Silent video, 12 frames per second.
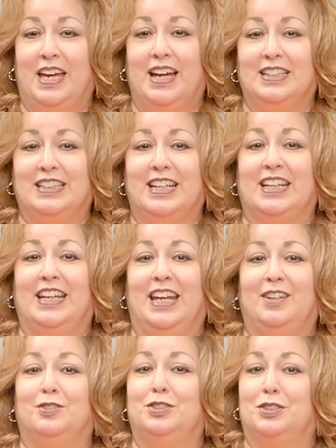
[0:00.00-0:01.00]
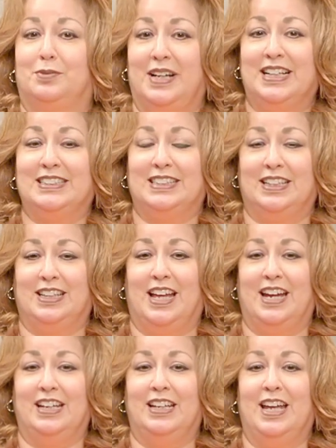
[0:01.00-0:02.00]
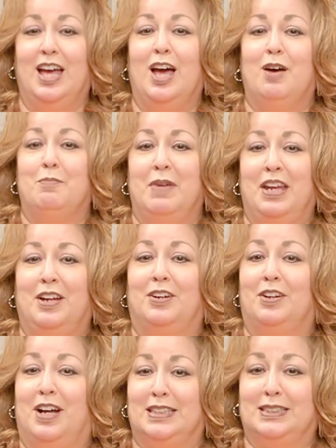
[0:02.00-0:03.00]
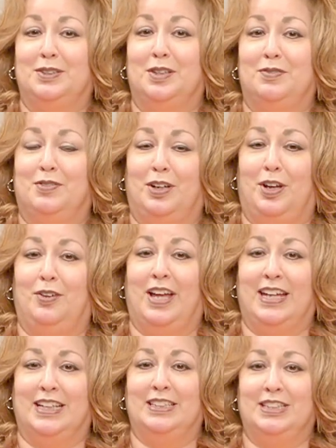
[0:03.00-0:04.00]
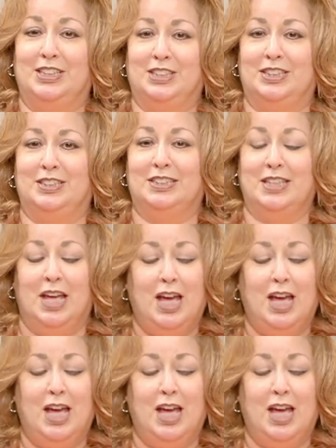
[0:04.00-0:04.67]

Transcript: cacti can handle direct sunlight, many are not suited for low light conditions.